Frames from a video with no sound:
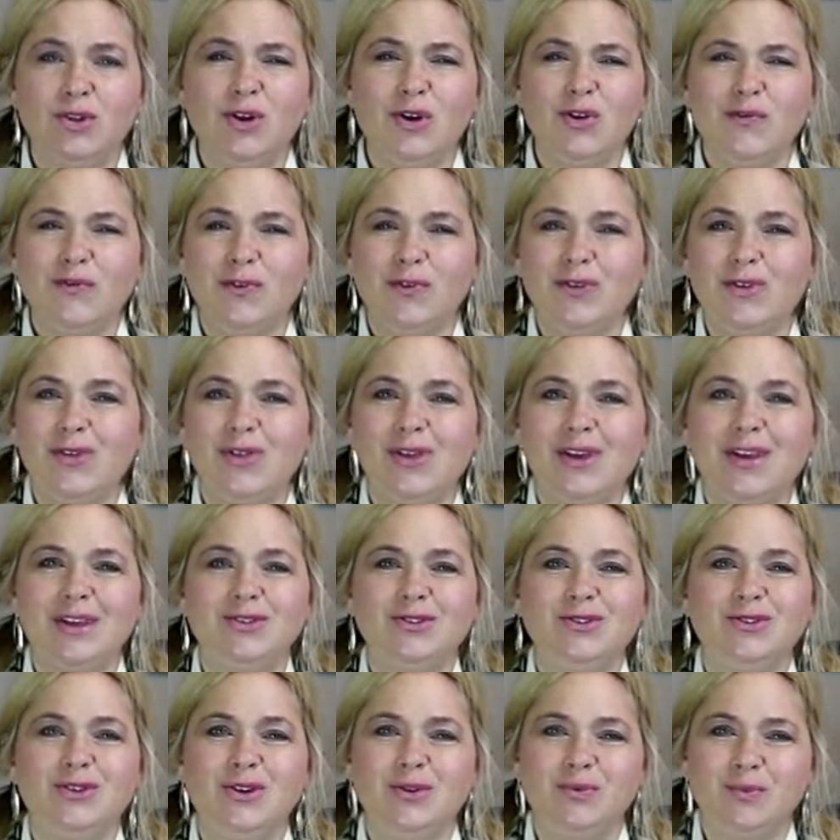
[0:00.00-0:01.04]
Look for the
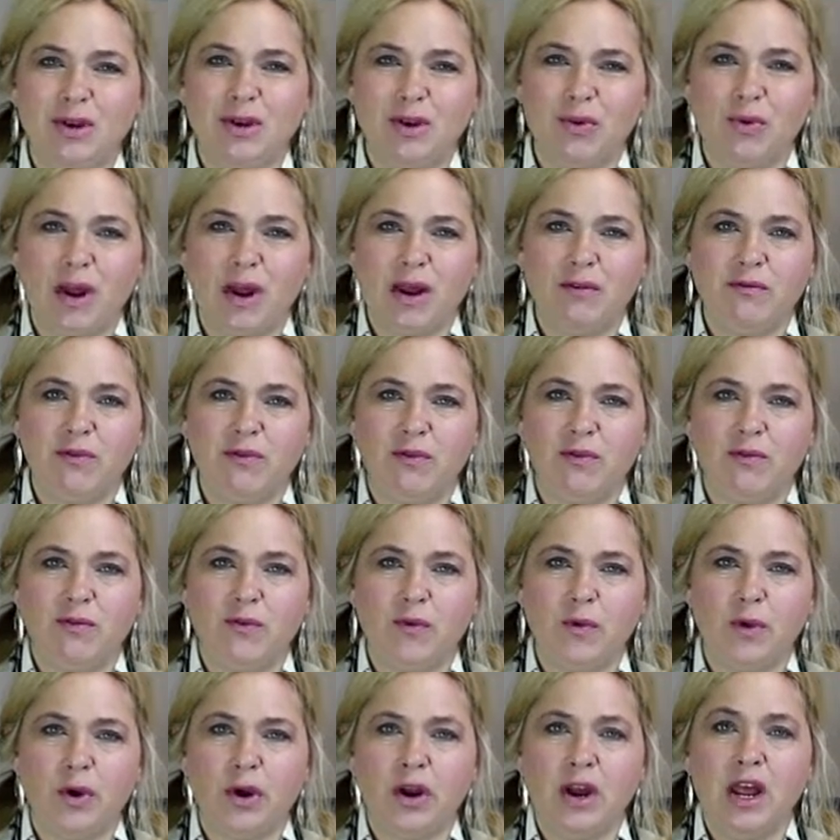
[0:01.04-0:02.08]
things you can be grateful
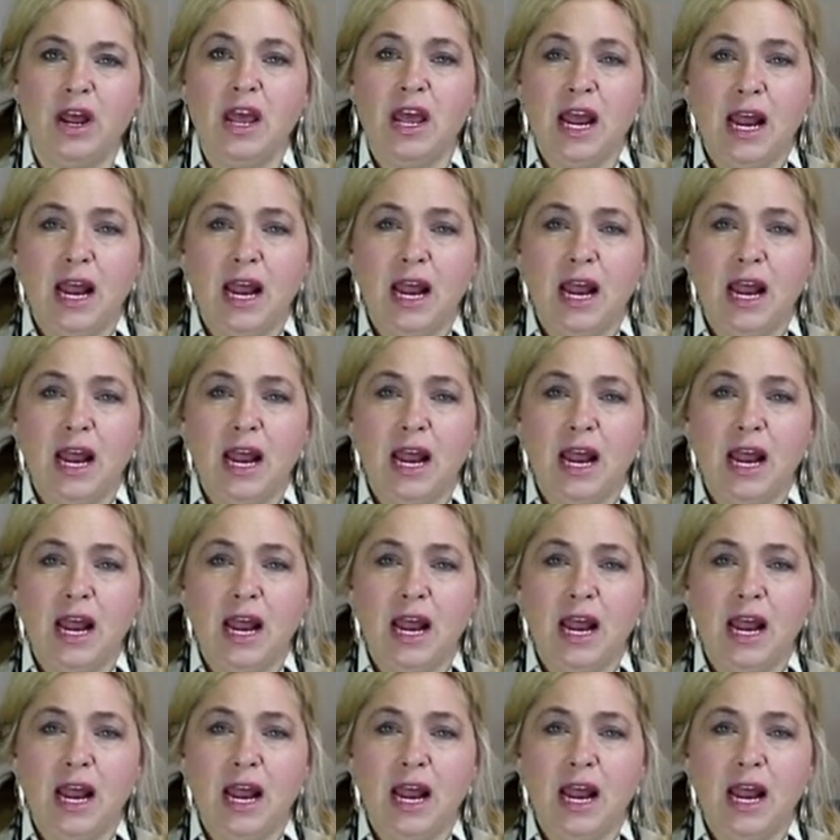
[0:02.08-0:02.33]
for.